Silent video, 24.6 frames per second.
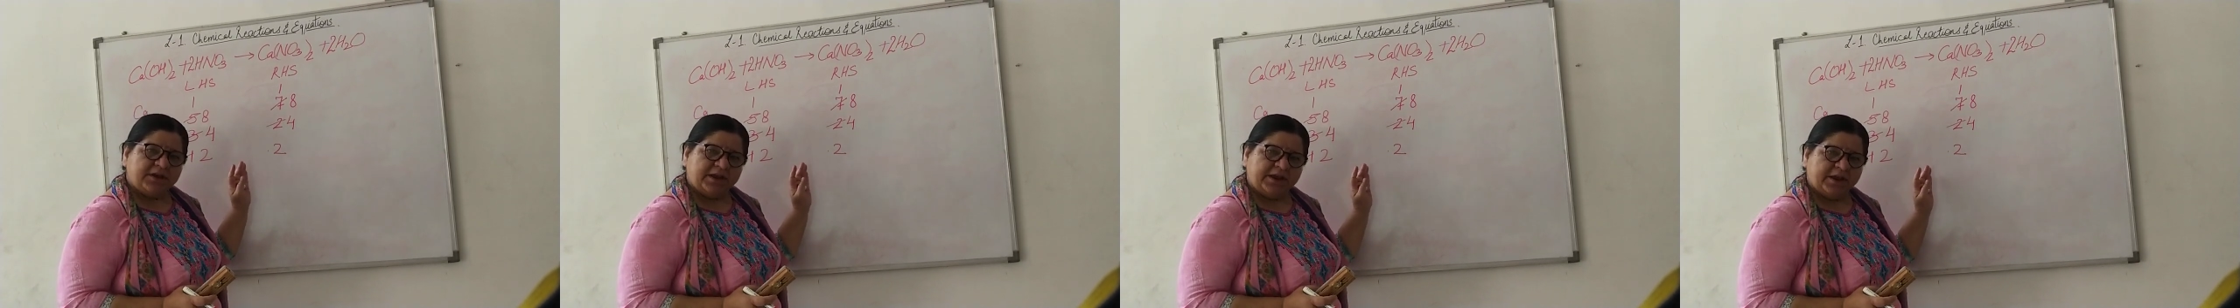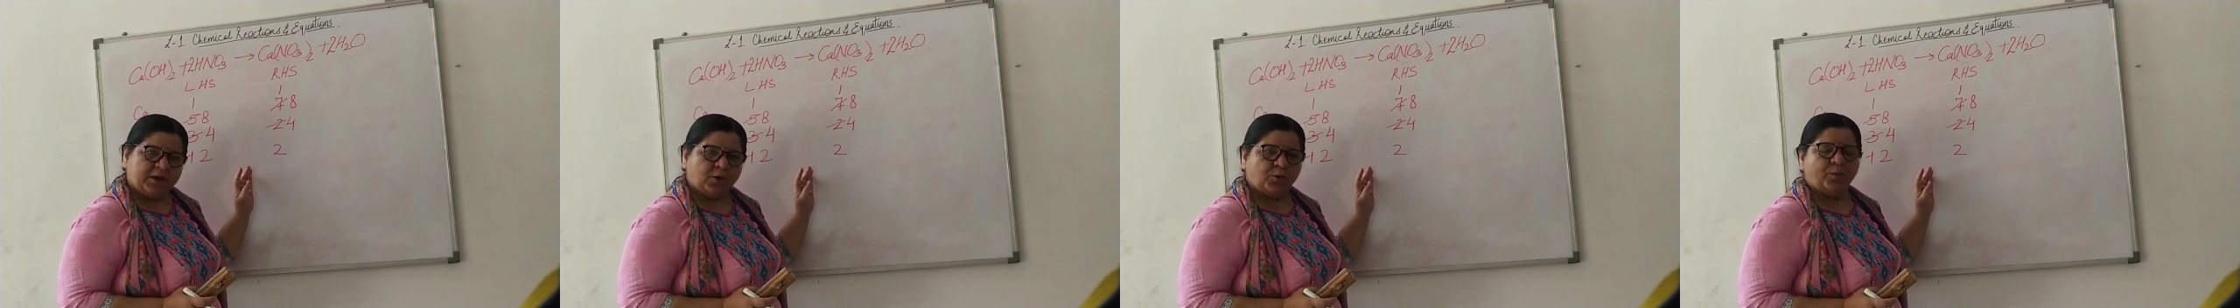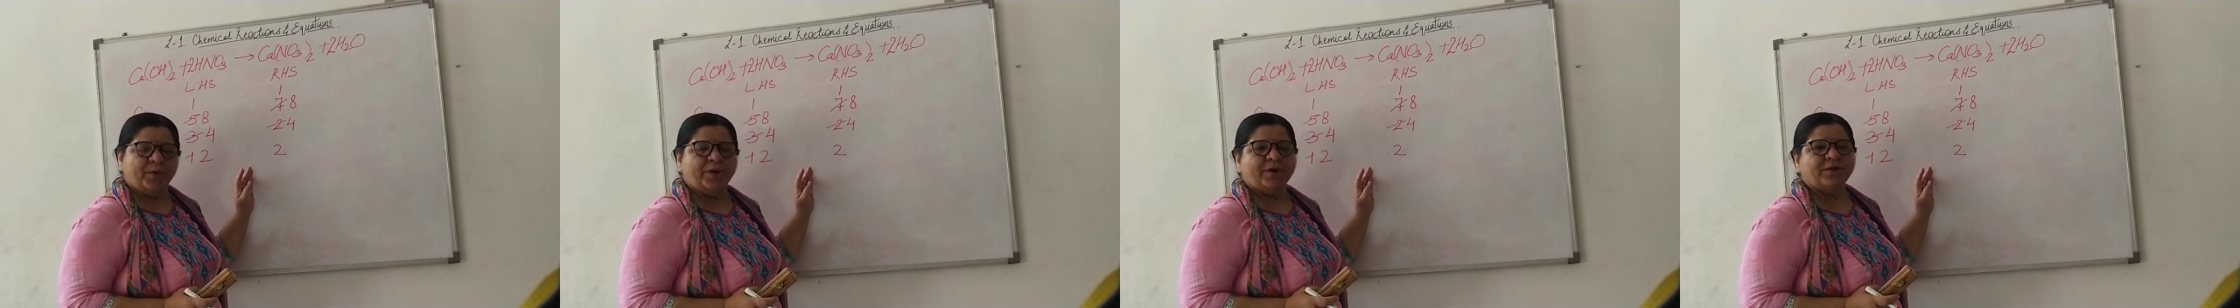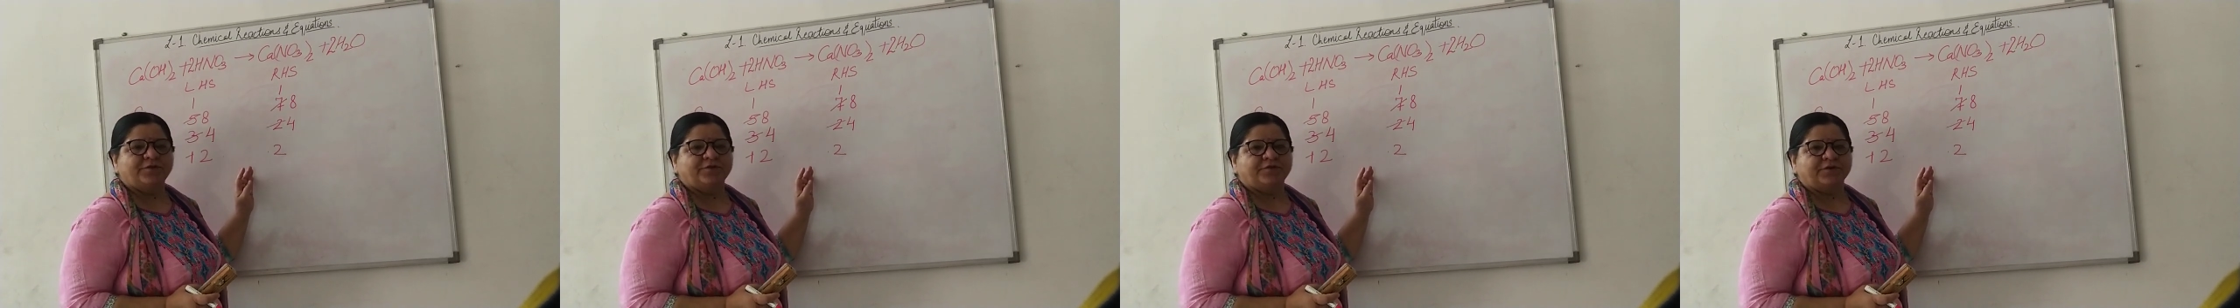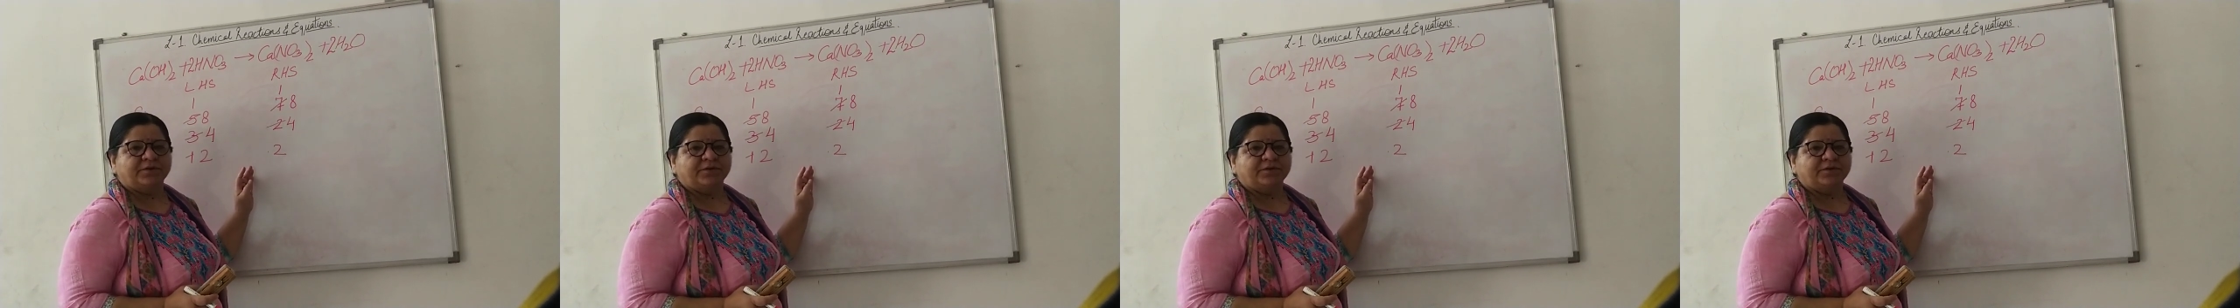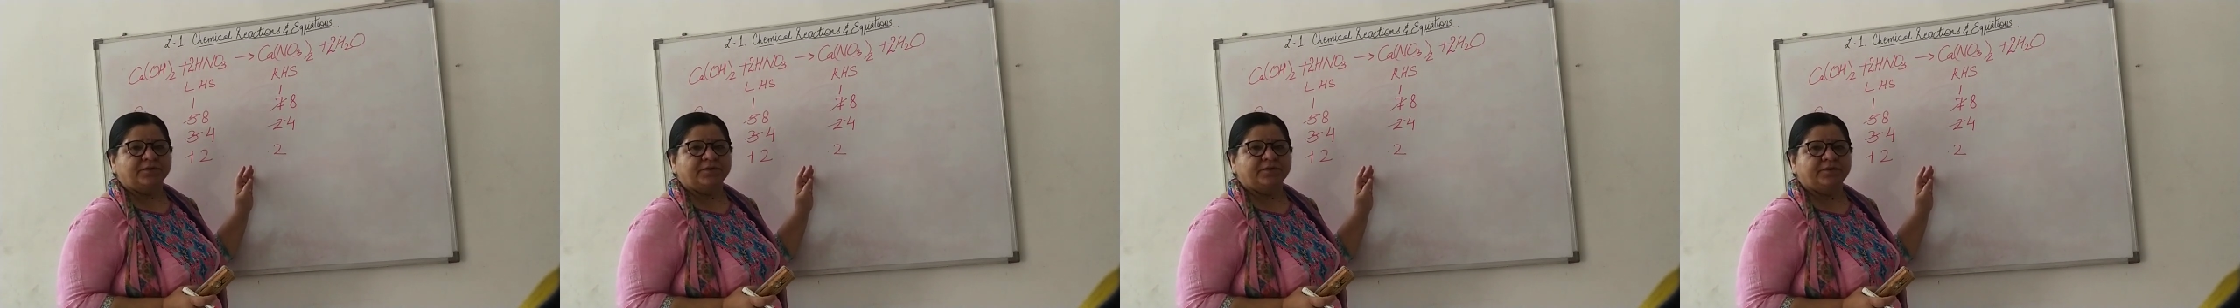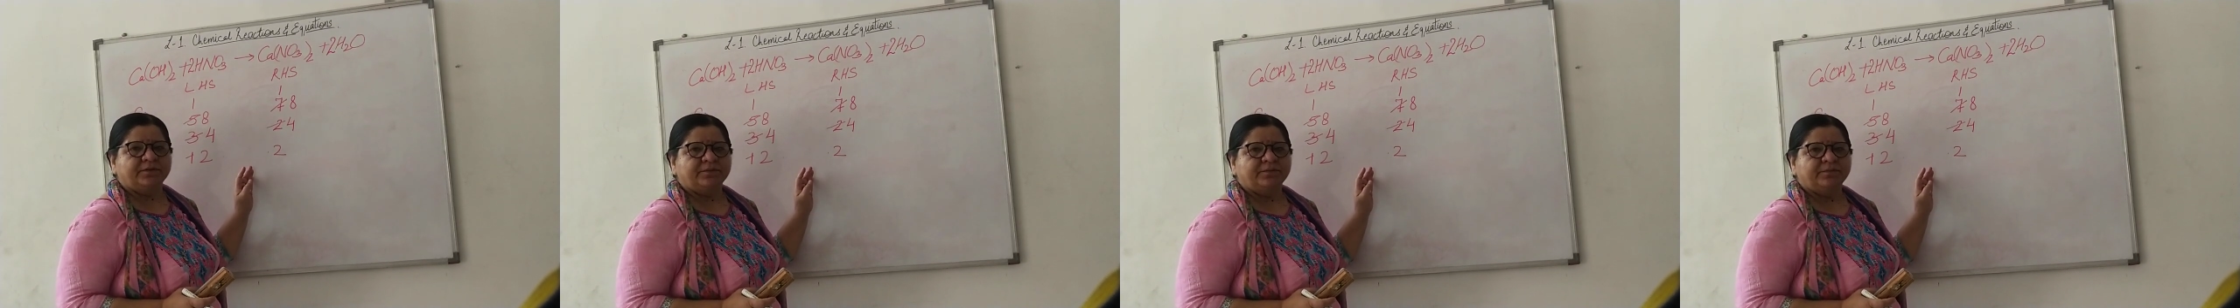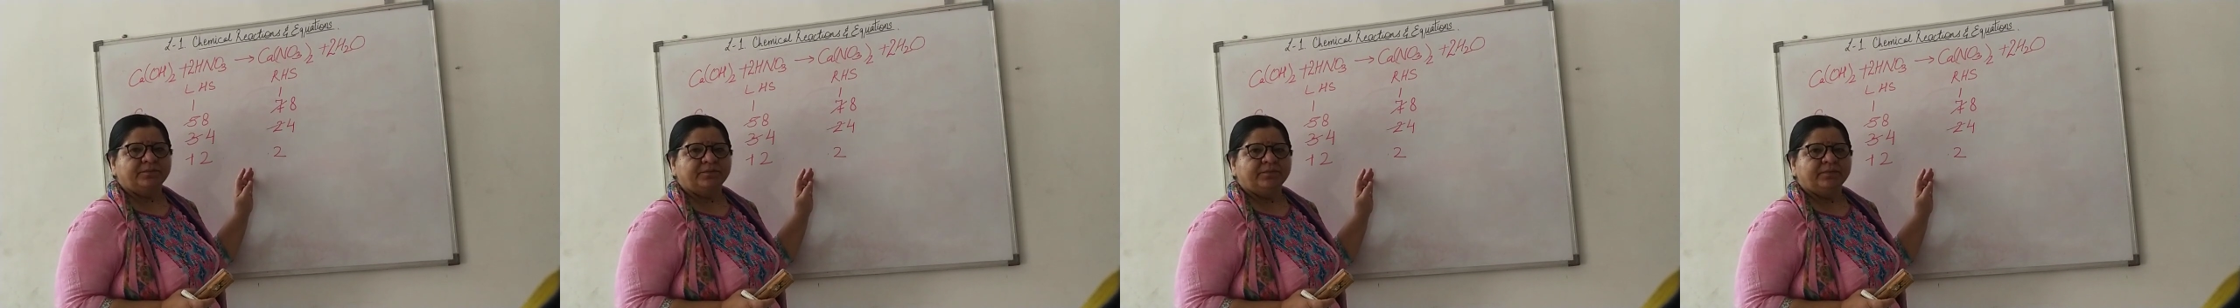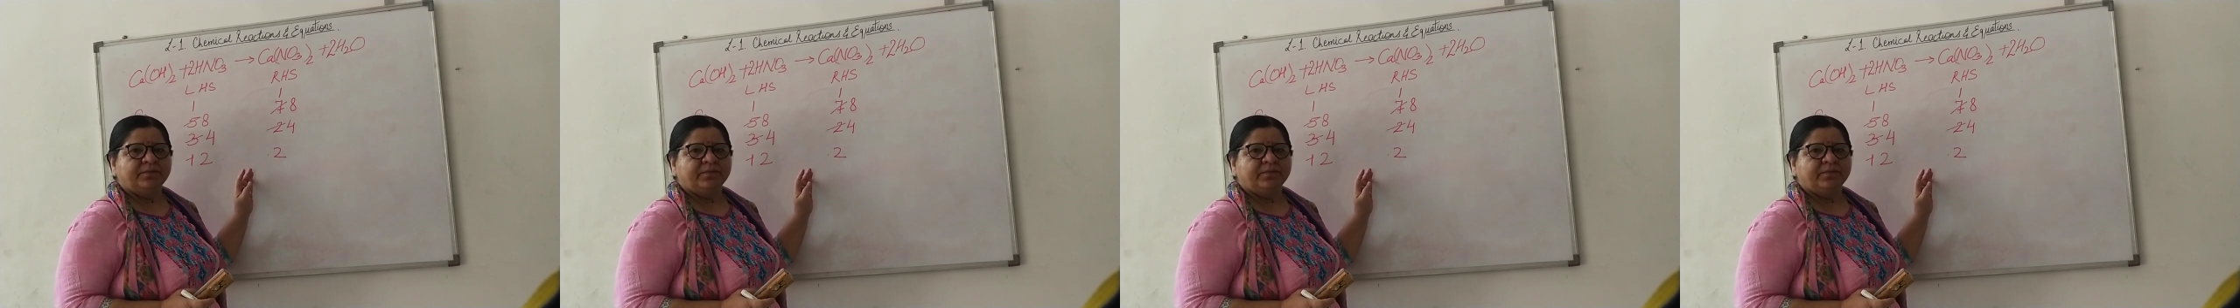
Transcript: equations.